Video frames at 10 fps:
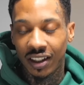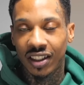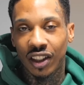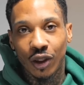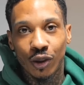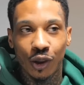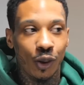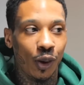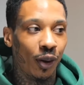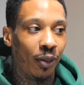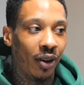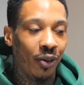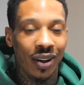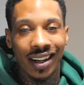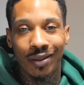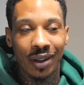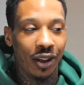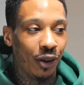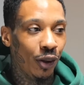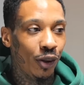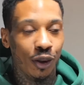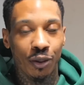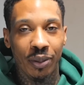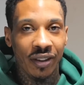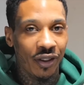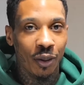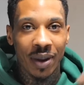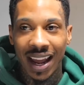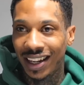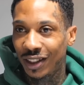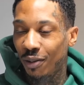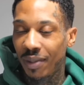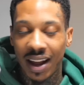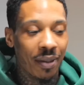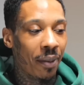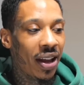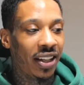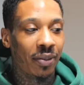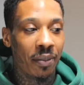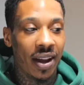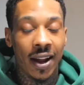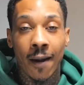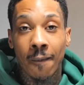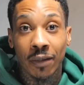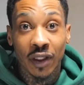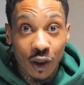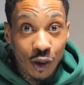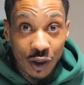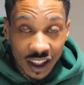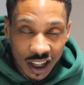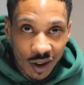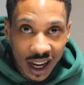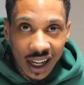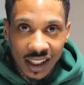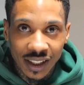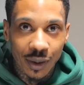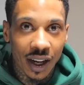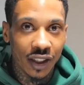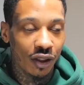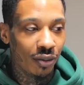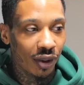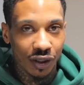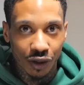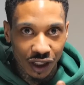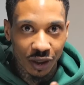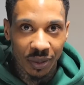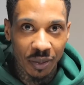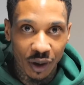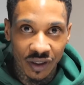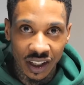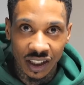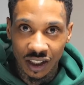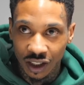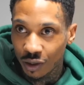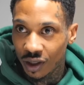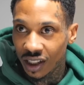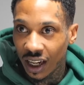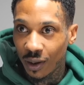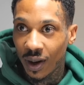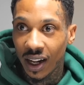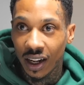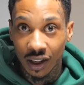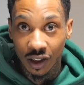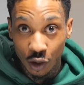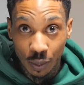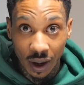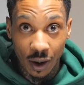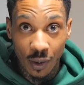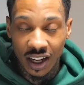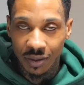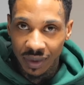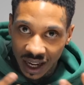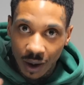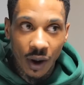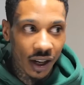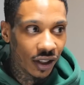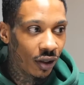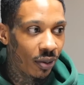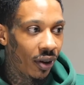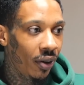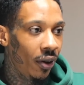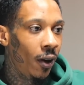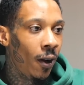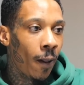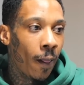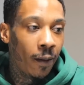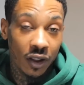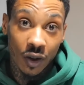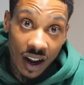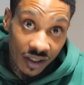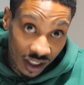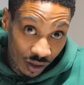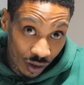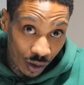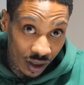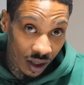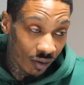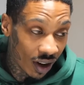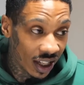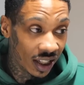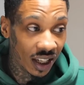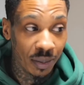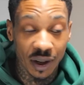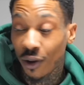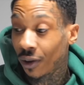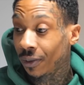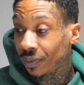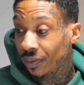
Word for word: It's a YouTube world, bro. We ain't be no YouTube beef. Your bag is your bag, my bag is my bag. You don't need no Ant watch you, bro. So this should be motivation to you. The same way you probably watch me, I watch you, bro. So obviously you doing something right. Just keep it going.